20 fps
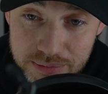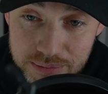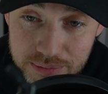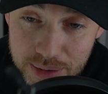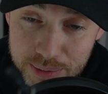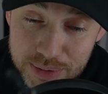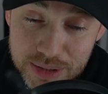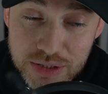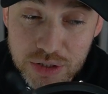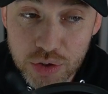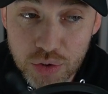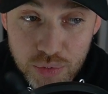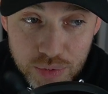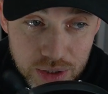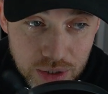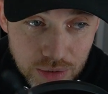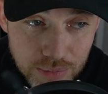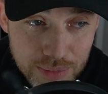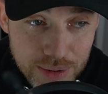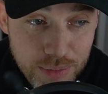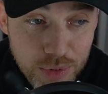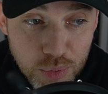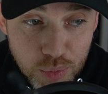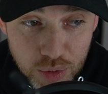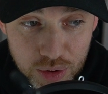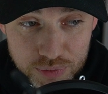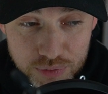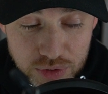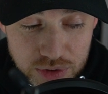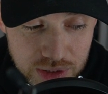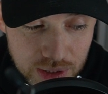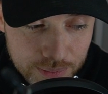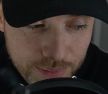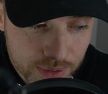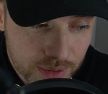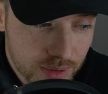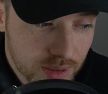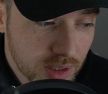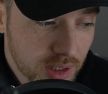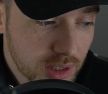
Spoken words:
Maybe it's a career. Maybe you work for someone.